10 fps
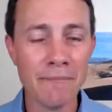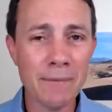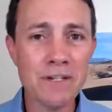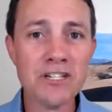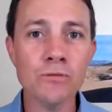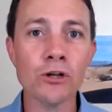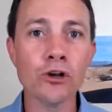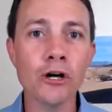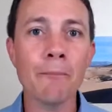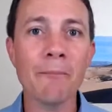Maybe she would
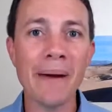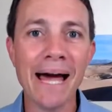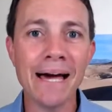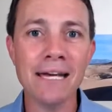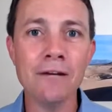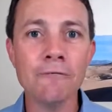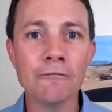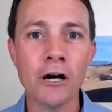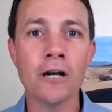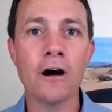look bad in
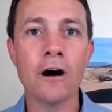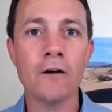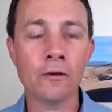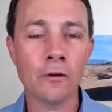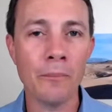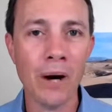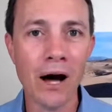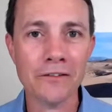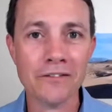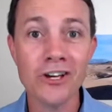front of her
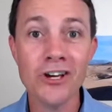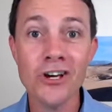boss.